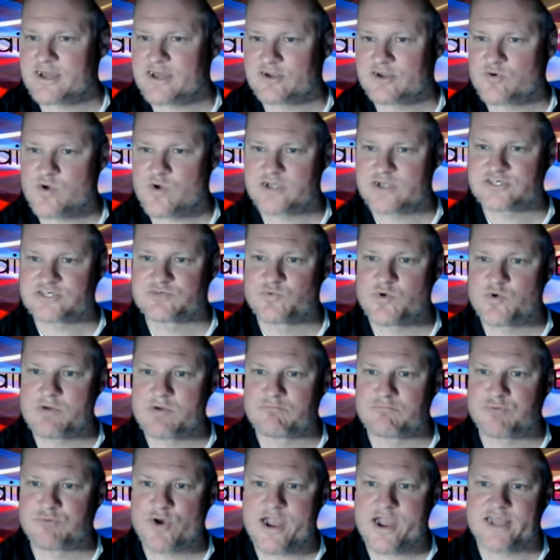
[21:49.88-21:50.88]

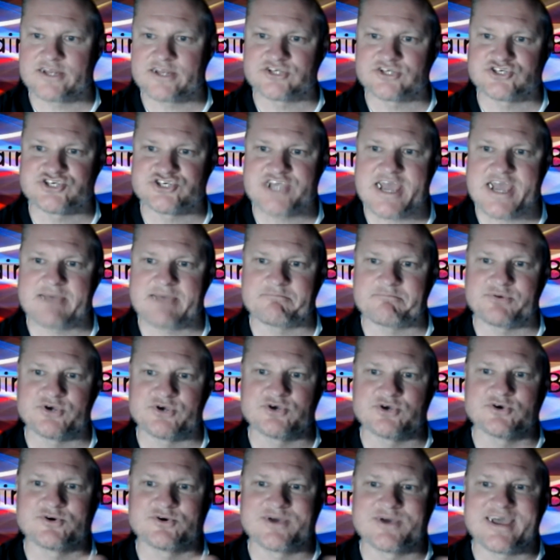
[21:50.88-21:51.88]
Brenda Shampoo was
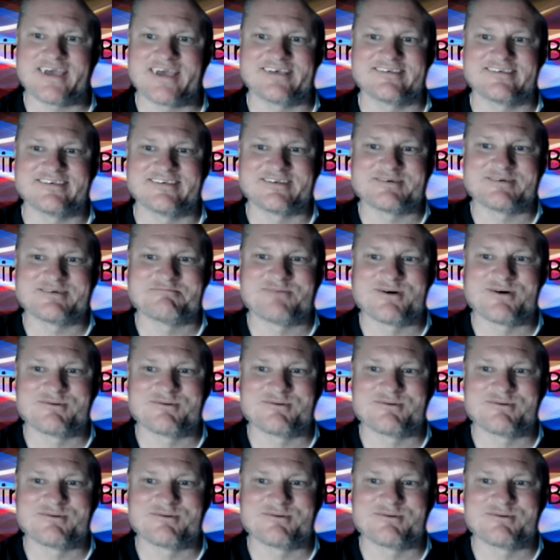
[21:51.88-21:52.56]
in the bottle?